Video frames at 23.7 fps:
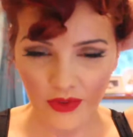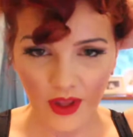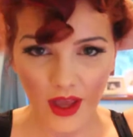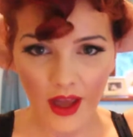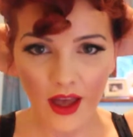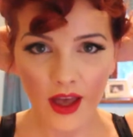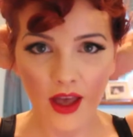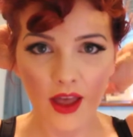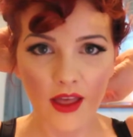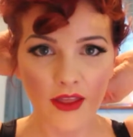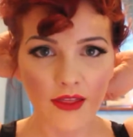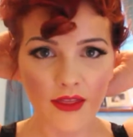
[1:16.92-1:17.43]

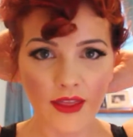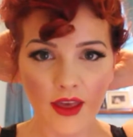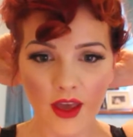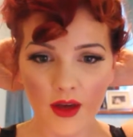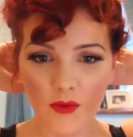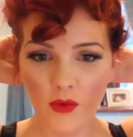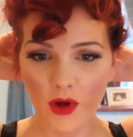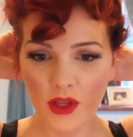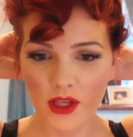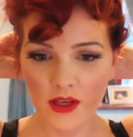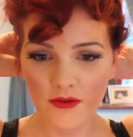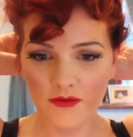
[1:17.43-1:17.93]

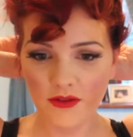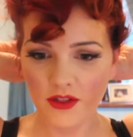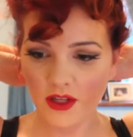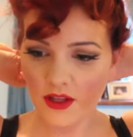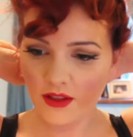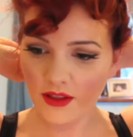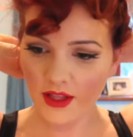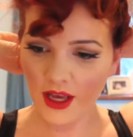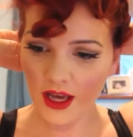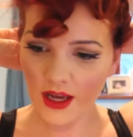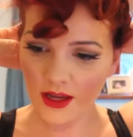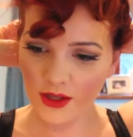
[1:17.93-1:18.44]
then when you've
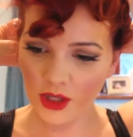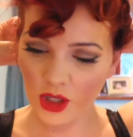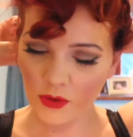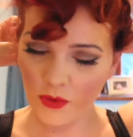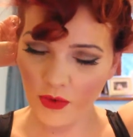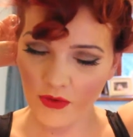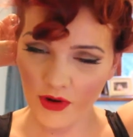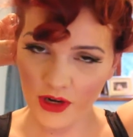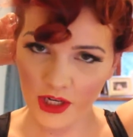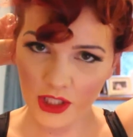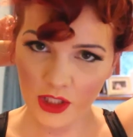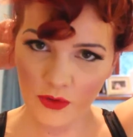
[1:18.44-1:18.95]
done that, you'll be
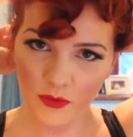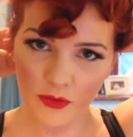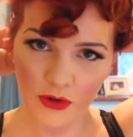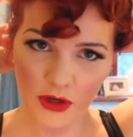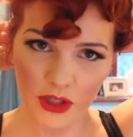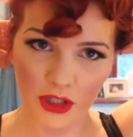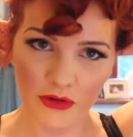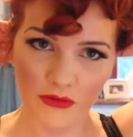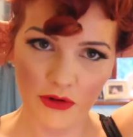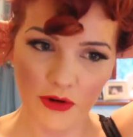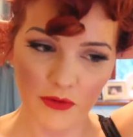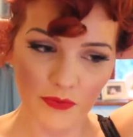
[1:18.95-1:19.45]
ready to
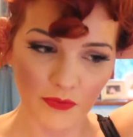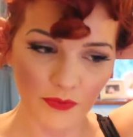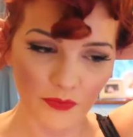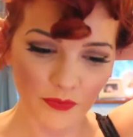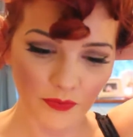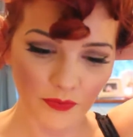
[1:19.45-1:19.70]
brush through.